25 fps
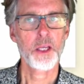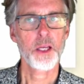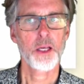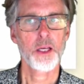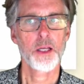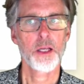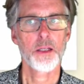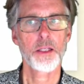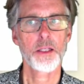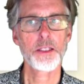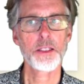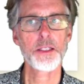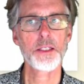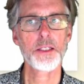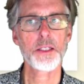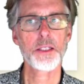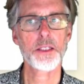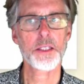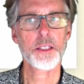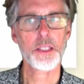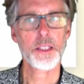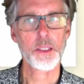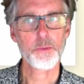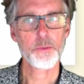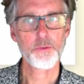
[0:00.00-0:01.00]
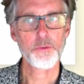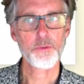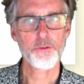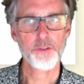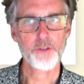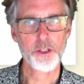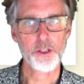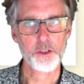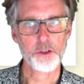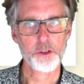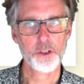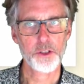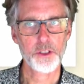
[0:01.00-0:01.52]
This is a sum
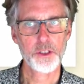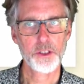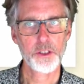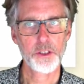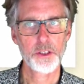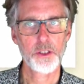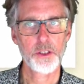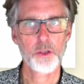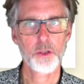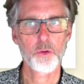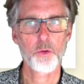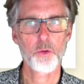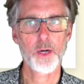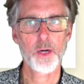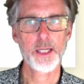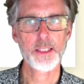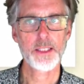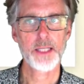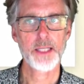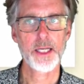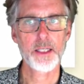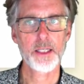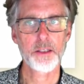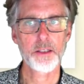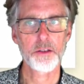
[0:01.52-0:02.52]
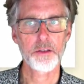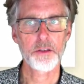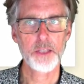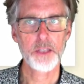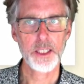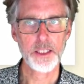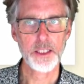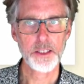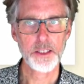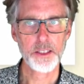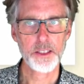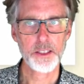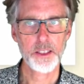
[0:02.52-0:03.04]
function where I take a
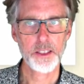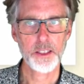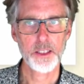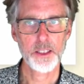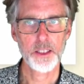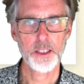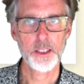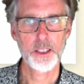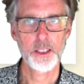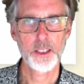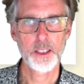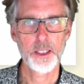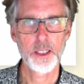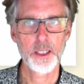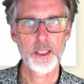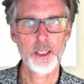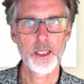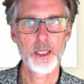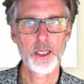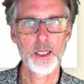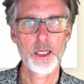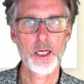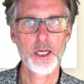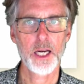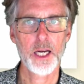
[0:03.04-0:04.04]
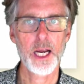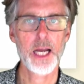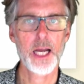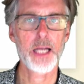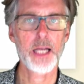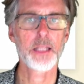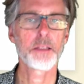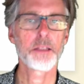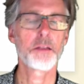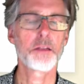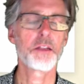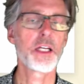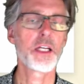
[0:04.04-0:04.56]
list and
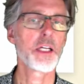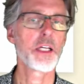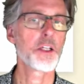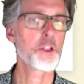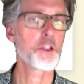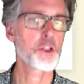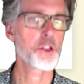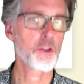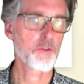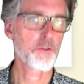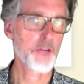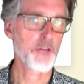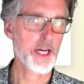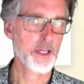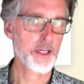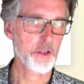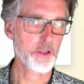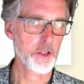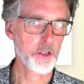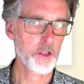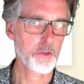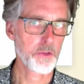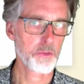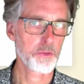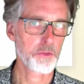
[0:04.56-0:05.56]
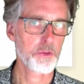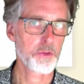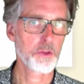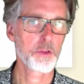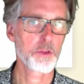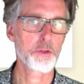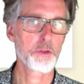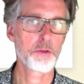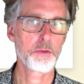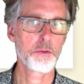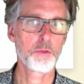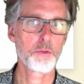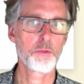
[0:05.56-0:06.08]
the initial value.
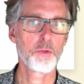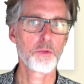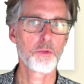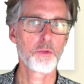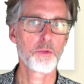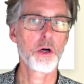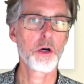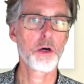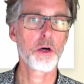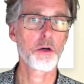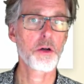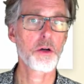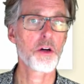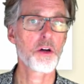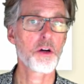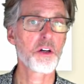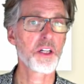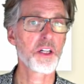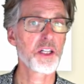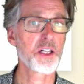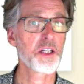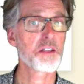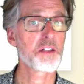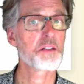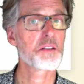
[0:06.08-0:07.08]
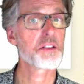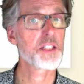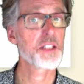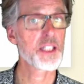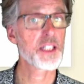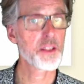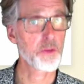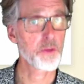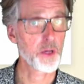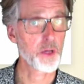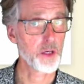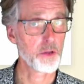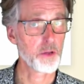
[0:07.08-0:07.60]
I'll call it
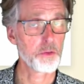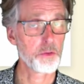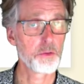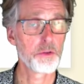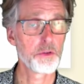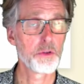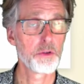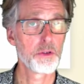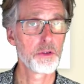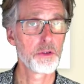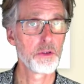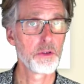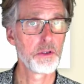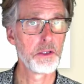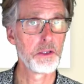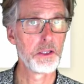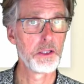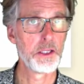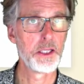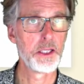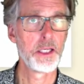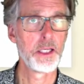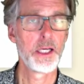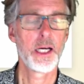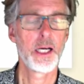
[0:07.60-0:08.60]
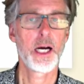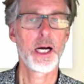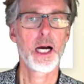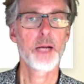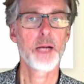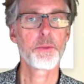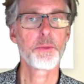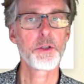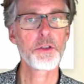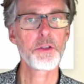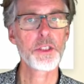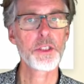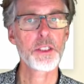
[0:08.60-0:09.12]
0. I'm
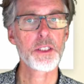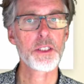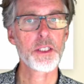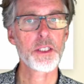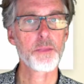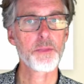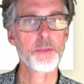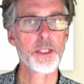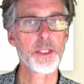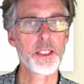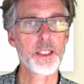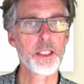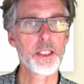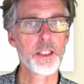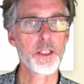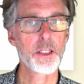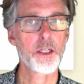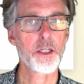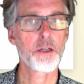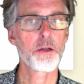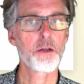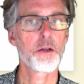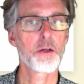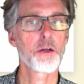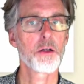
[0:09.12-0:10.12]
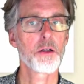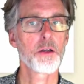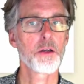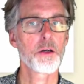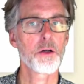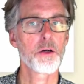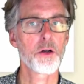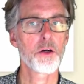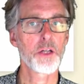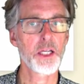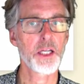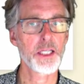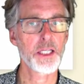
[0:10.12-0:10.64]
using something here
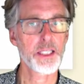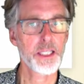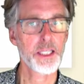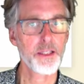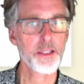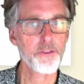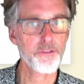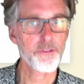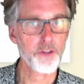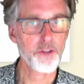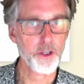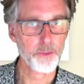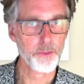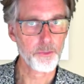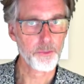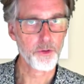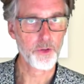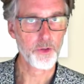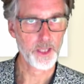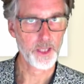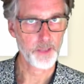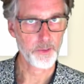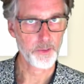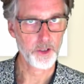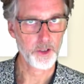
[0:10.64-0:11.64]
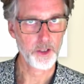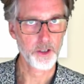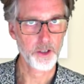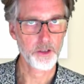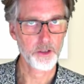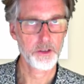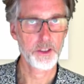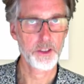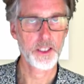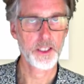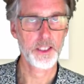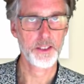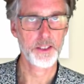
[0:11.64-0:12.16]
called a default parameter
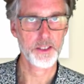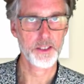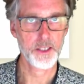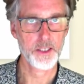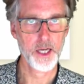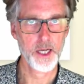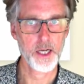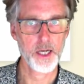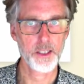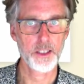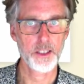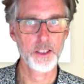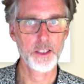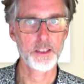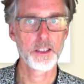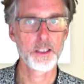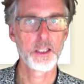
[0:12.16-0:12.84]
in Scala.